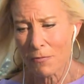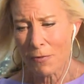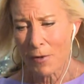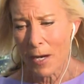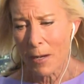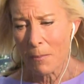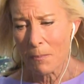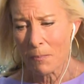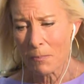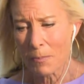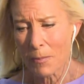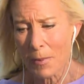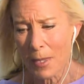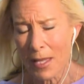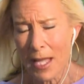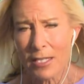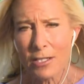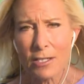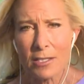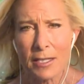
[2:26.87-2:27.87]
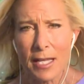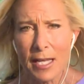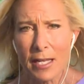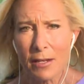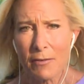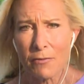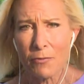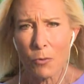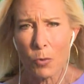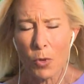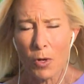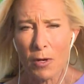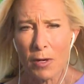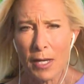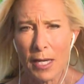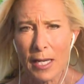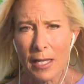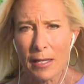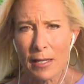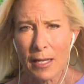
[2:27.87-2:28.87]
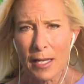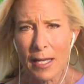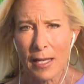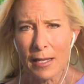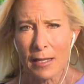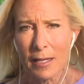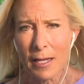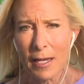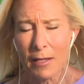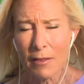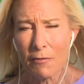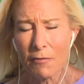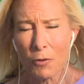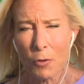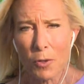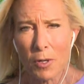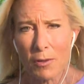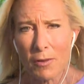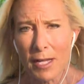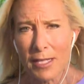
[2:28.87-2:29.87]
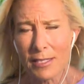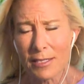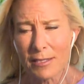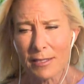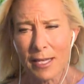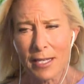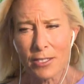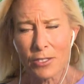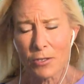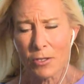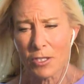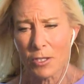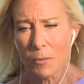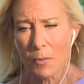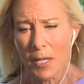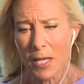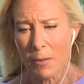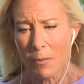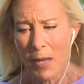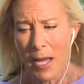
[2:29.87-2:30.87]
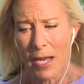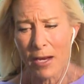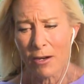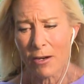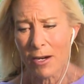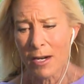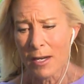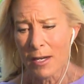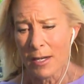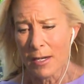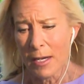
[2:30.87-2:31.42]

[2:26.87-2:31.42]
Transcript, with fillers: from legislative work in, in uh, the Florida legislature to being mayor